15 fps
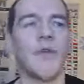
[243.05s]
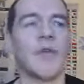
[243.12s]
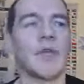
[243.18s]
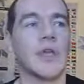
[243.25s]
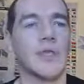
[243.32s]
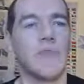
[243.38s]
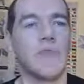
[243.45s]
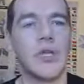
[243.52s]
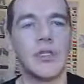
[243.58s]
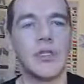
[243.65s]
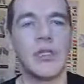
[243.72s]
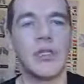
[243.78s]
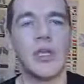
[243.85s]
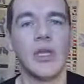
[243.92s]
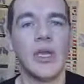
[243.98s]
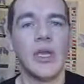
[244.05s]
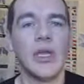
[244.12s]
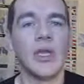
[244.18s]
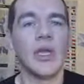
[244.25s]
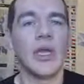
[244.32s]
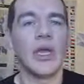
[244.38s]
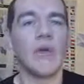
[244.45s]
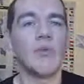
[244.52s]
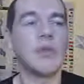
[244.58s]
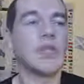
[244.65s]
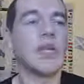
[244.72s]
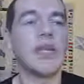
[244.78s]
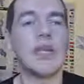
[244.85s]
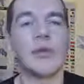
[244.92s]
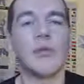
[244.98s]
fucking mission. Eh, it
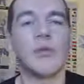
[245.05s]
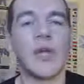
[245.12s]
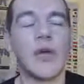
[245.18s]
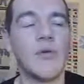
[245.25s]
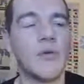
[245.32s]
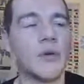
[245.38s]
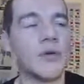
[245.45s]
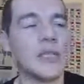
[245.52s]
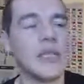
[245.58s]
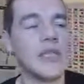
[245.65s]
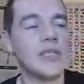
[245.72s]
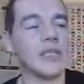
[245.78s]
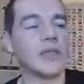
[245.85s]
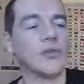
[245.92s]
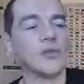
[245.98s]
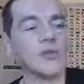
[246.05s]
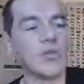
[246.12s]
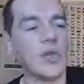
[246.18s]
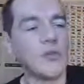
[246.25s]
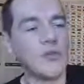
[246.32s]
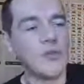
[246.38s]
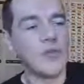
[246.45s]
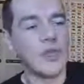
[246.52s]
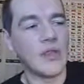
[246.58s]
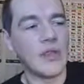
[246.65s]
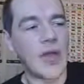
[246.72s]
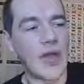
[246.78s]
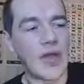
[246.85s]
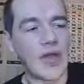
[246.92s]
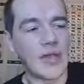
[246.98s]
would need to go now, or you need to go down
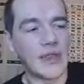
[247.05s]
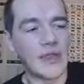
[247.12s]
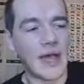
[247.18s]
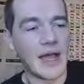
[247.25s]
that,